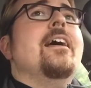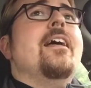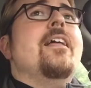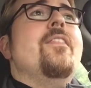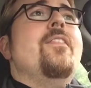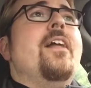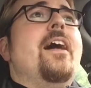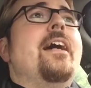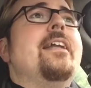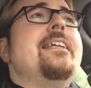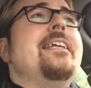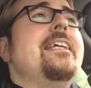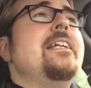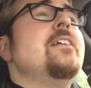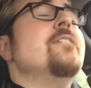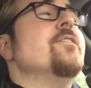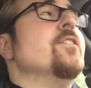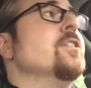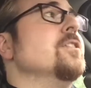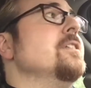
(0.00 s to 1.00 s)
that
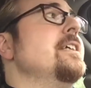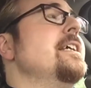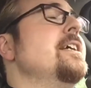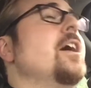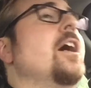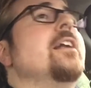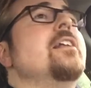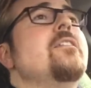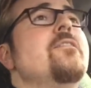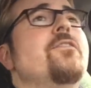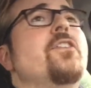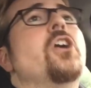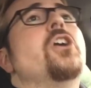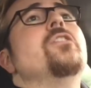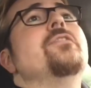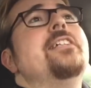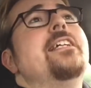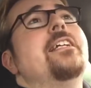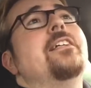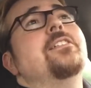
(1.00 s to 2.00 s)
inadvertently got
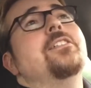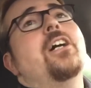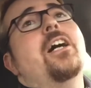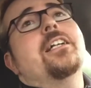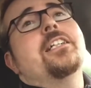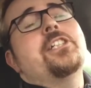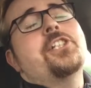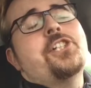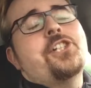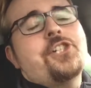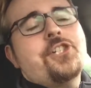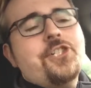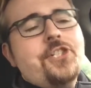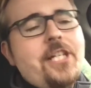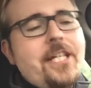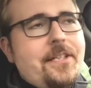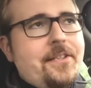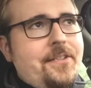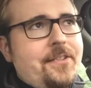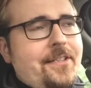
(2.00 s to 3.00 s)
involved in a lot of
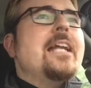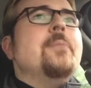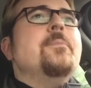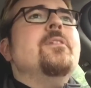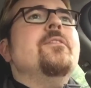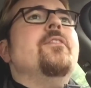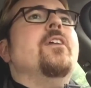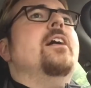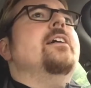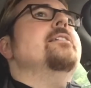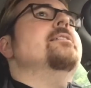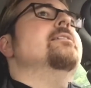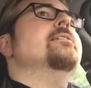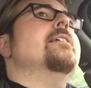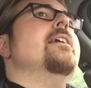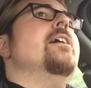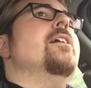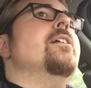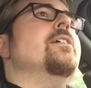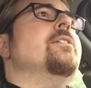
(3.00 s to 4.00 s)
shit. Adam Devine's
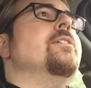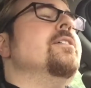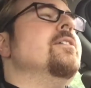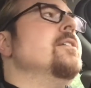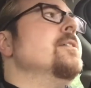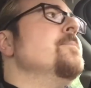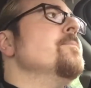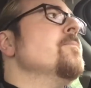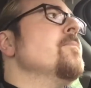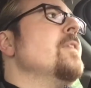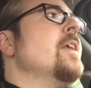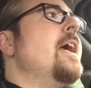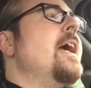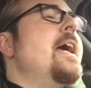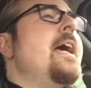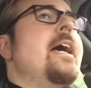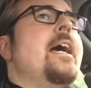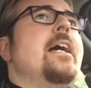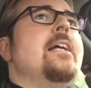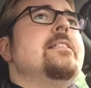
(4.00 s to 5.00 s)
character
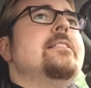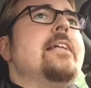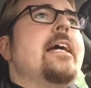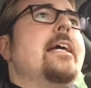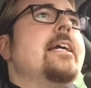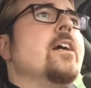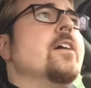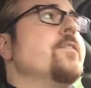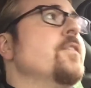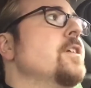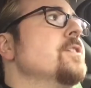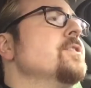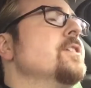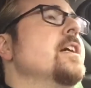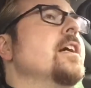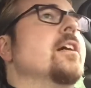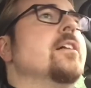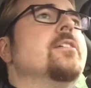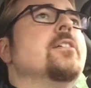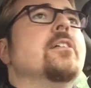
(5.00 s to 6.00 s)
and Zac Efron's
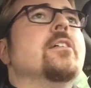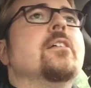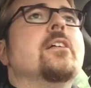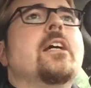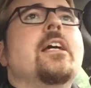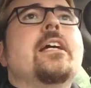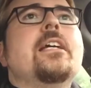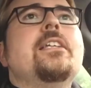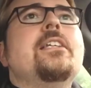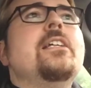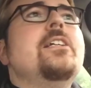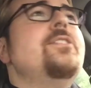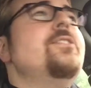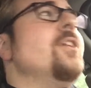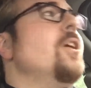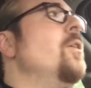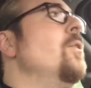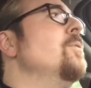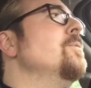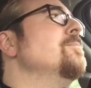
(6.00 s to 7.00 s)
character, you
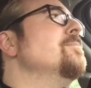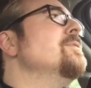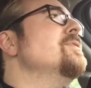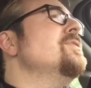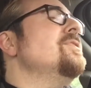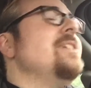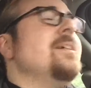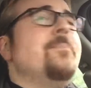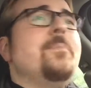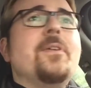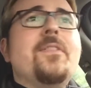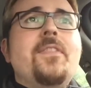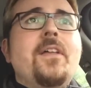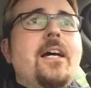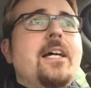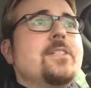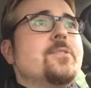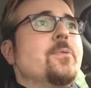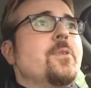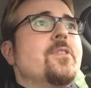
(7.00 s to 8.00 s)
don't
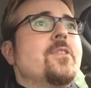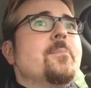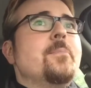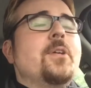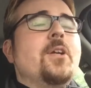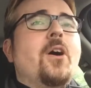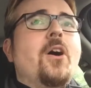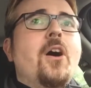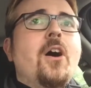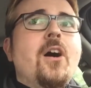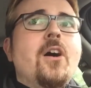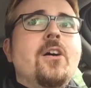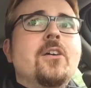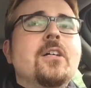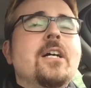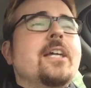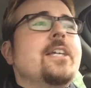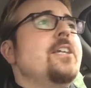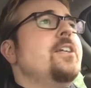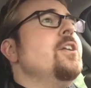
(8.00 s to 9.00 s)
sympathize with them at all.
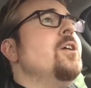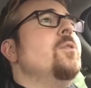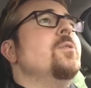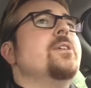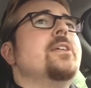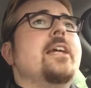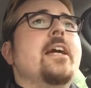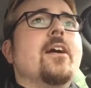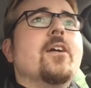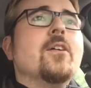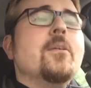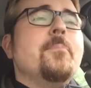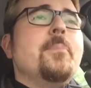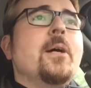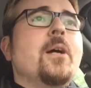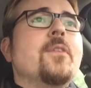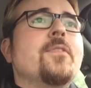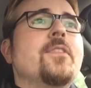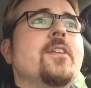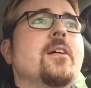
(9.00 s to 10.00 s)
You don't care
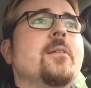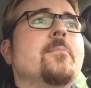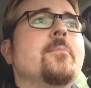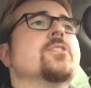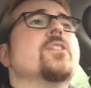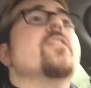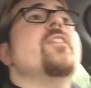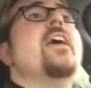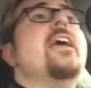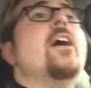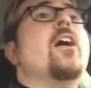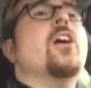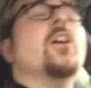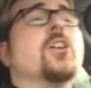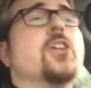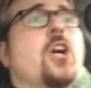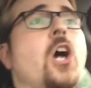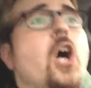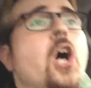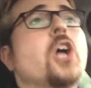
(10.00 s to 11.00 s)
about them. They are
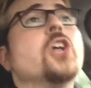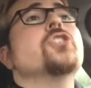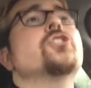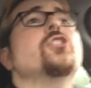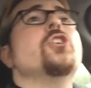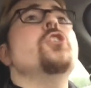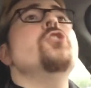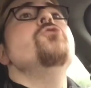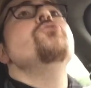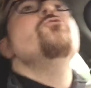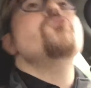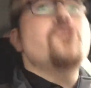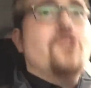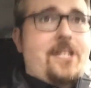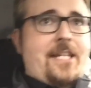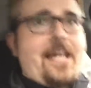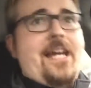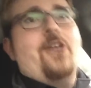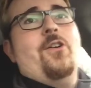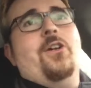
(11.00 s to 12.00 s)
cartoon
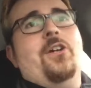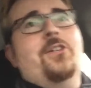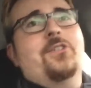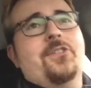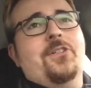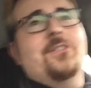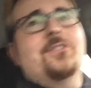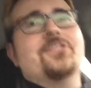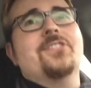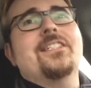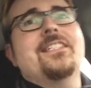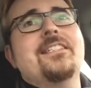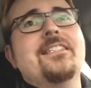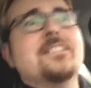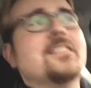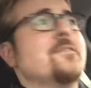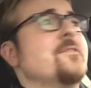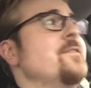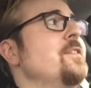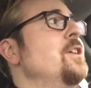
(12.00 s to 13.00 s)
characters in
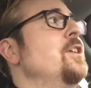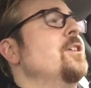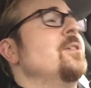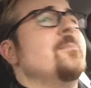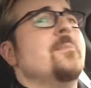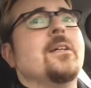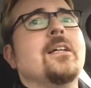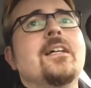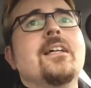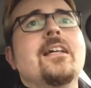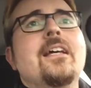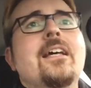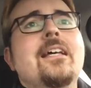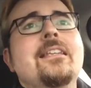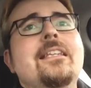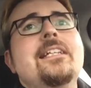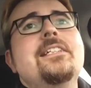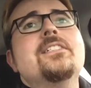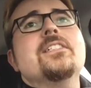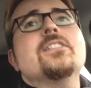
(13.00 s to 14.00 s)
this film.
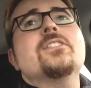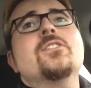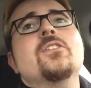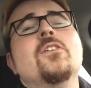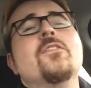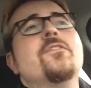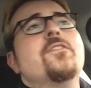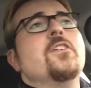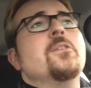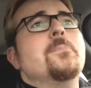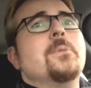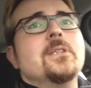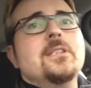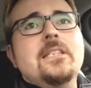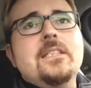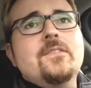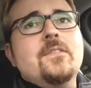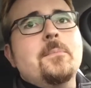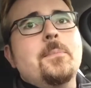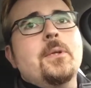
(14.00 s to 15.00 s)
They just don't feel
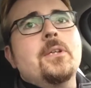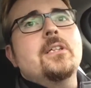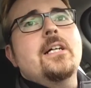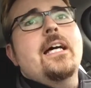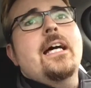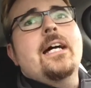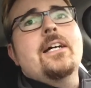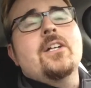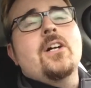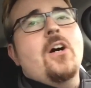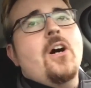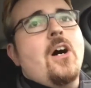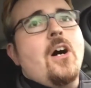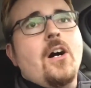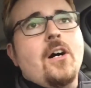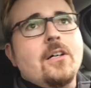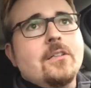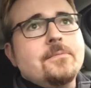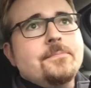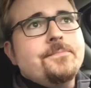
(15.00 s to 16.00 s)
believable at
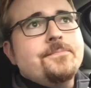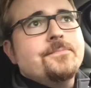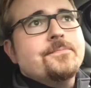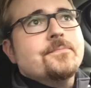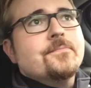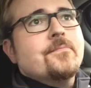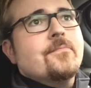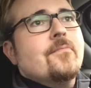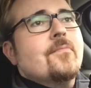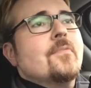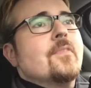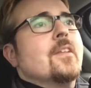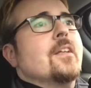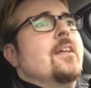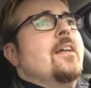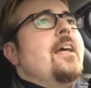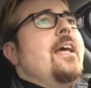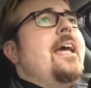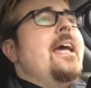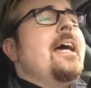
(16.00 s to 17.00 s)
all.
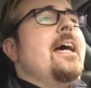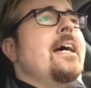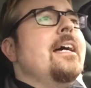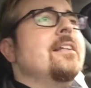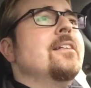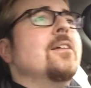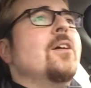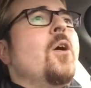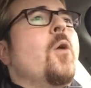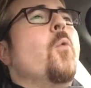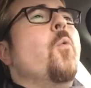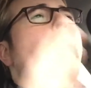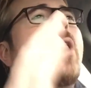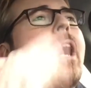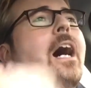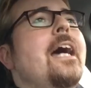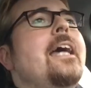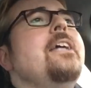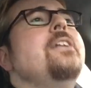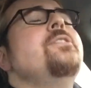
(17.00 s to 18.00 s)
And
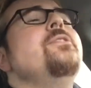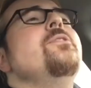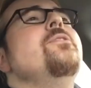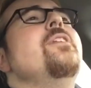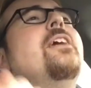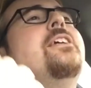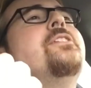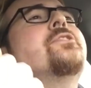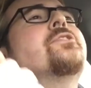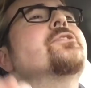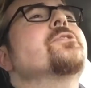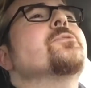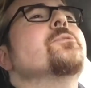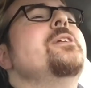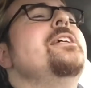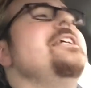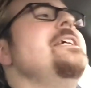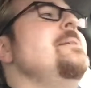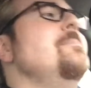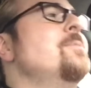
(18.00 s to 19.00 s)
why do they
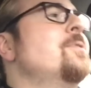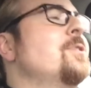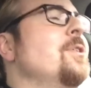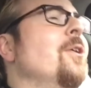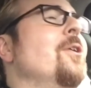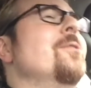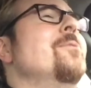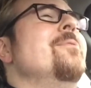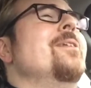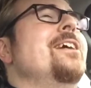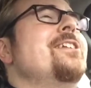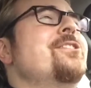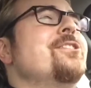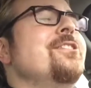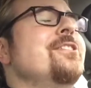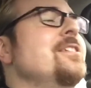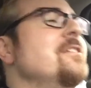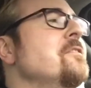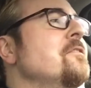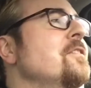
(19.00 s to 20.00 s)
scream so much in
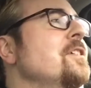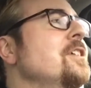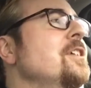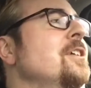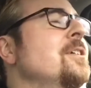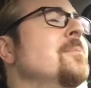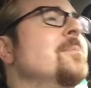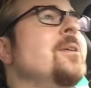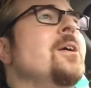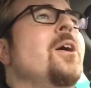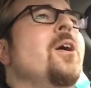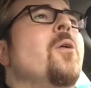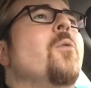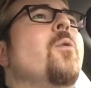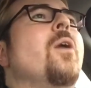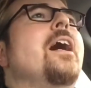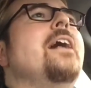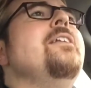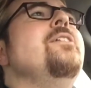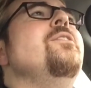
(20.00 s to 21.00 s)
the film?
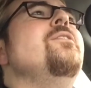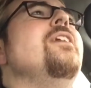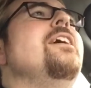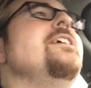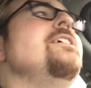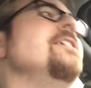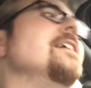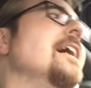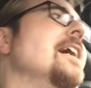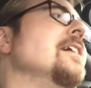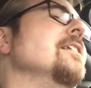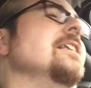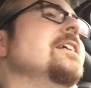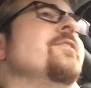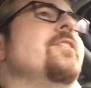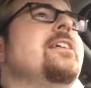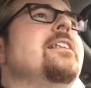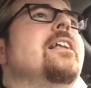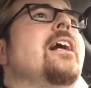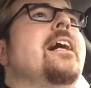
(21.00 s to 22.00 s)
Why do they yell
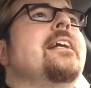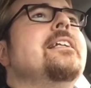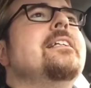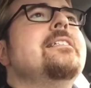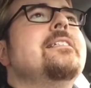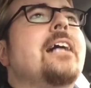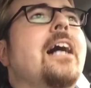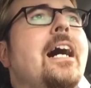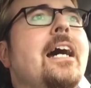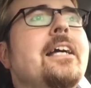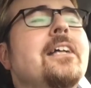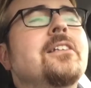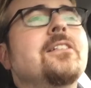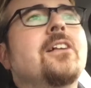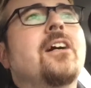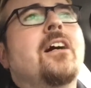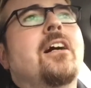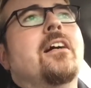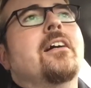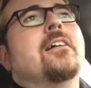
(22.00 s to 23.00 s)
every line of
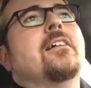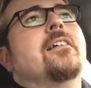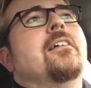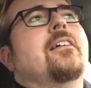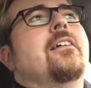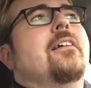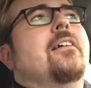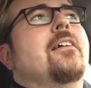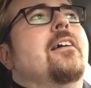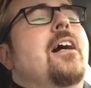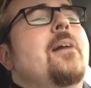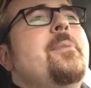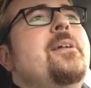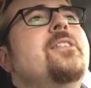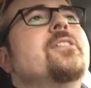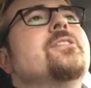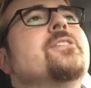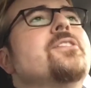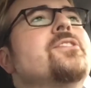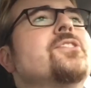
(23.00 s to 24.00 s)
dialogue? I mean,
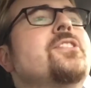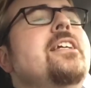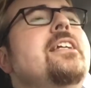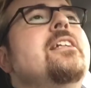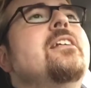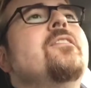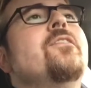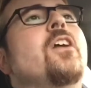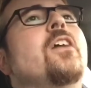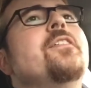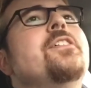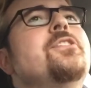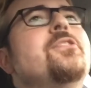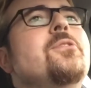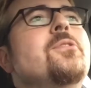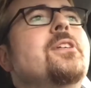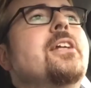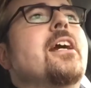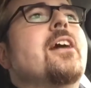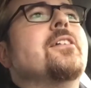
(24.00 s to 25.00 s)
there's a scene involving
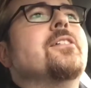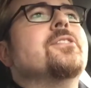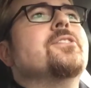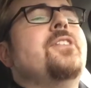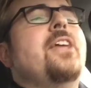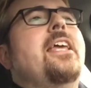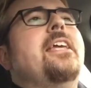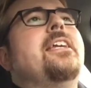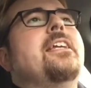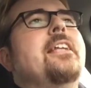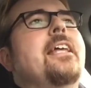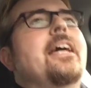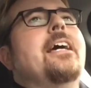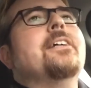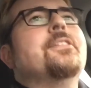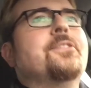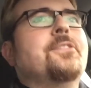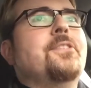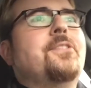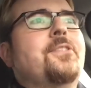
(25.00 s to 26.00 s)
two characters taking
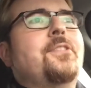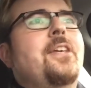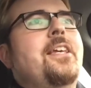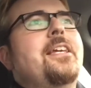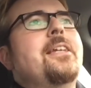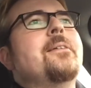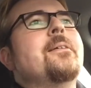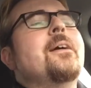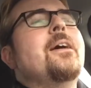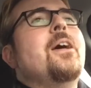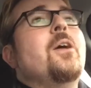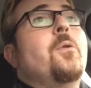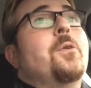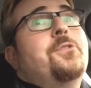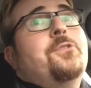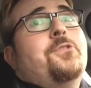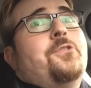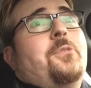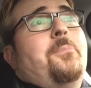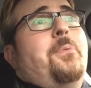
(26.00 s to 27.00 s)
ecstasy,
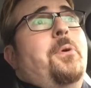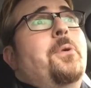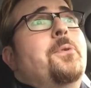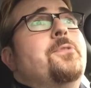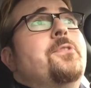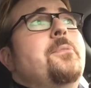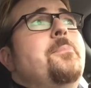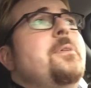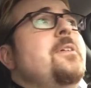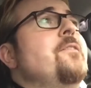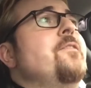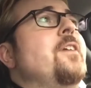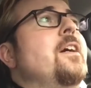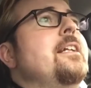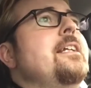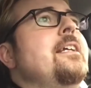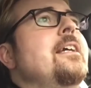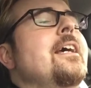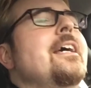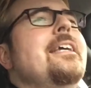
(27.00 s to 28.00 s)
which is supposed to be
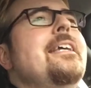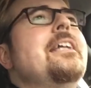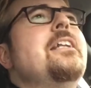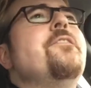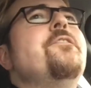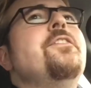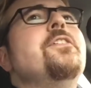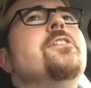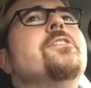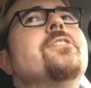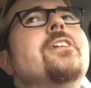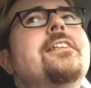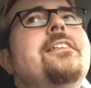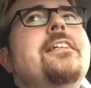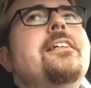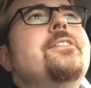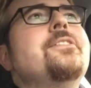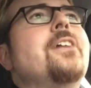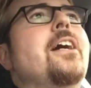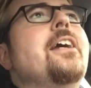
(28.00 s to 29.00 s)
funny, yet it feels like the
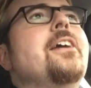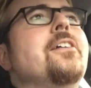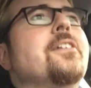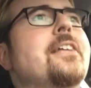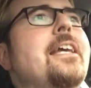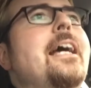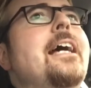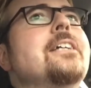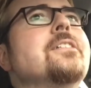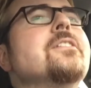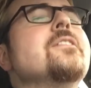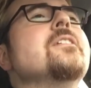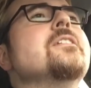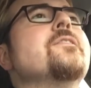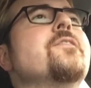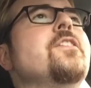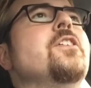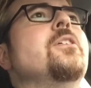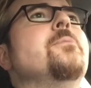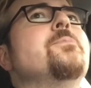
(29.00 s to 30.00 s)
entire cast of this
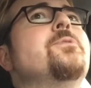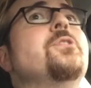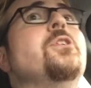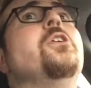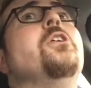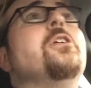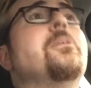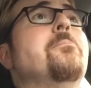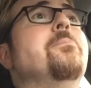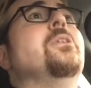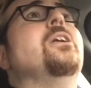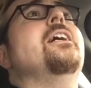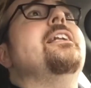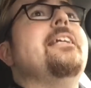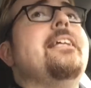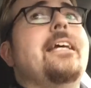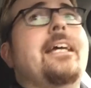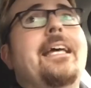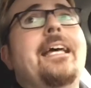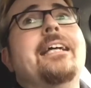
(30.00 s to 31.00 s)
film took
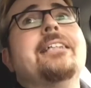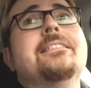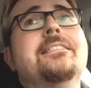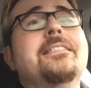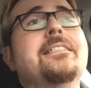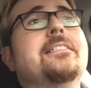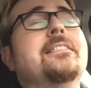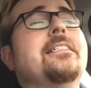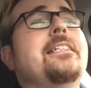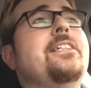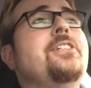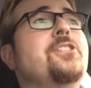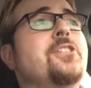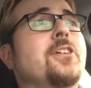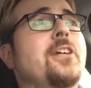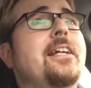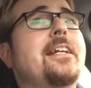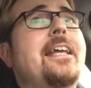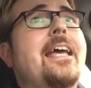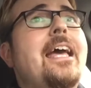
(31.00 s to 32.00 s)
bloody ecstasy
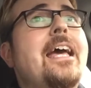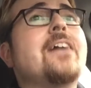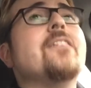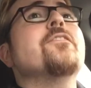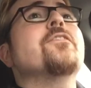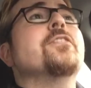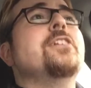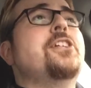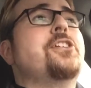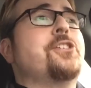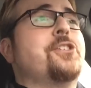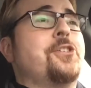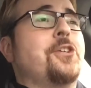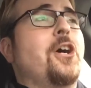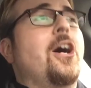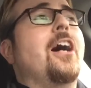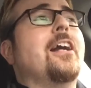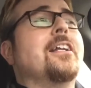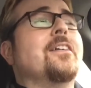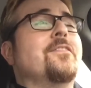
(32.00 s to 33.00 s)
during every
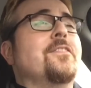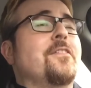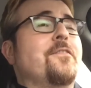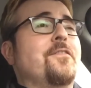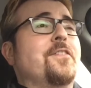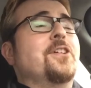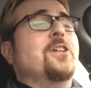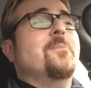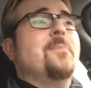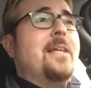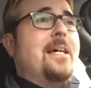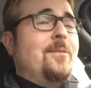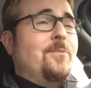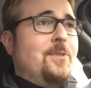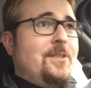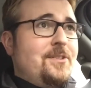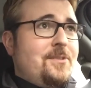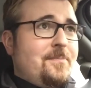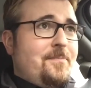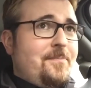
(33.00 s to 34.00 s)
shot of the film that
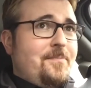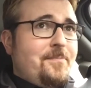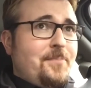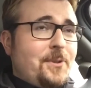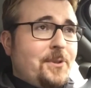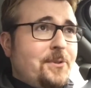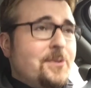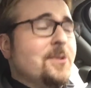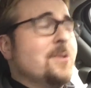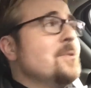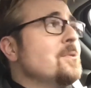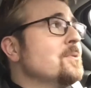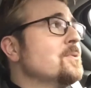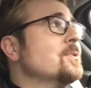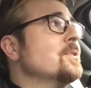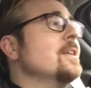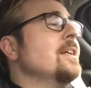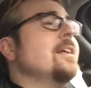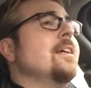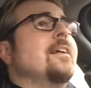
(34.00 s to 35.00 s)
was
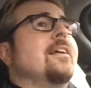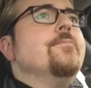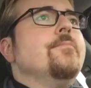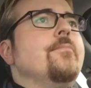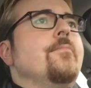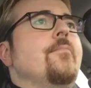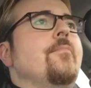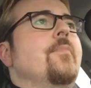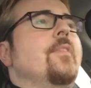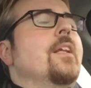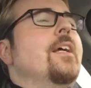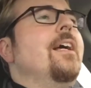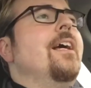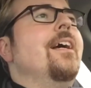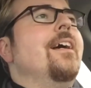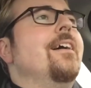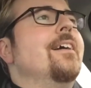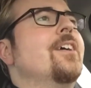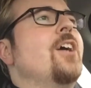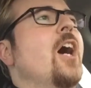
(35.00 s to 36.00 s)
produced.
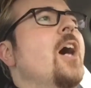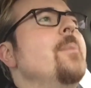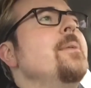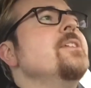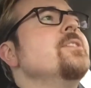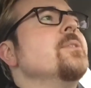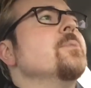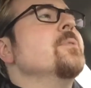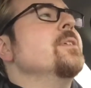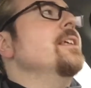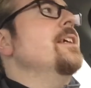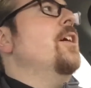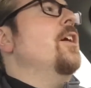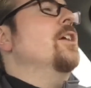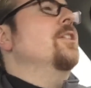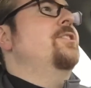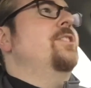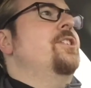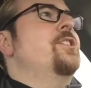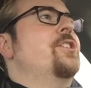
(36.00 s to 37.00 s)
Comedies are really
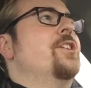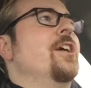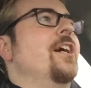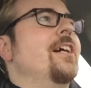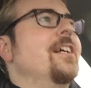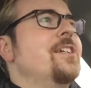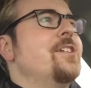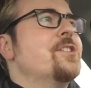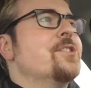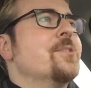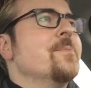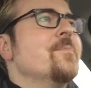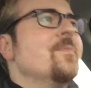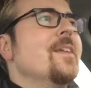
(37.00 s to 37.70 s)
hard to judge.